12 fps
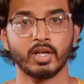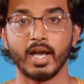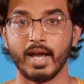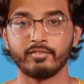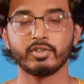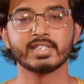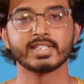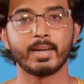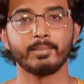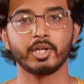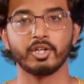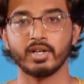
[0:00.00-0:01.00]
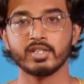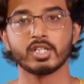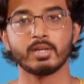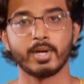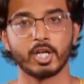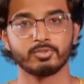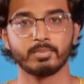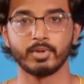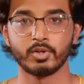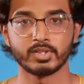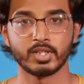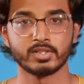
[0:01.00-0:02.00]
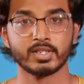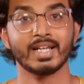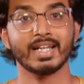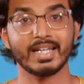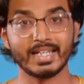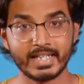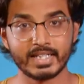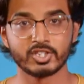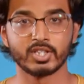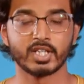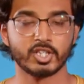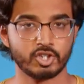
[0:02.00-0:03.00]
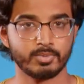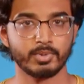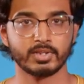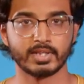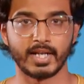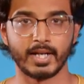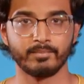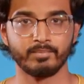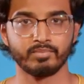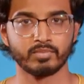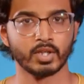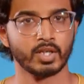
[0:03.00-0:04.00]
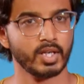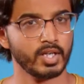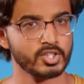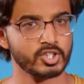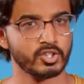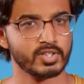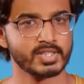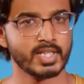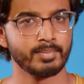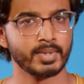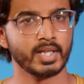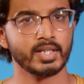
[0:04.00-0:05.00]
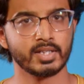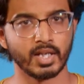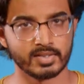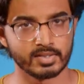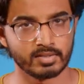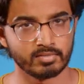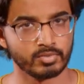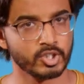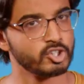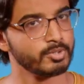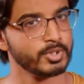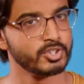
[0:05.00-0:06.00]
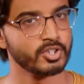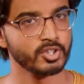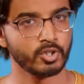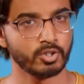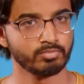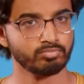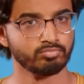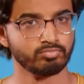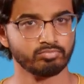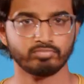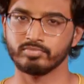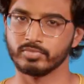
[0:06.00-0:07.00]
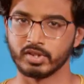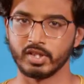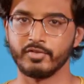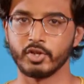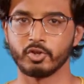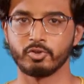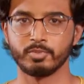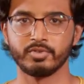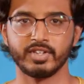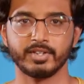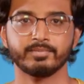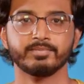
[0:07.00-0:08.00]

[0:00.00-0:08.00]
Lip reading: Every step in your incident management process needs to contribute to that. Is there a step that doesn't contribute to your goal? See if you can remove it.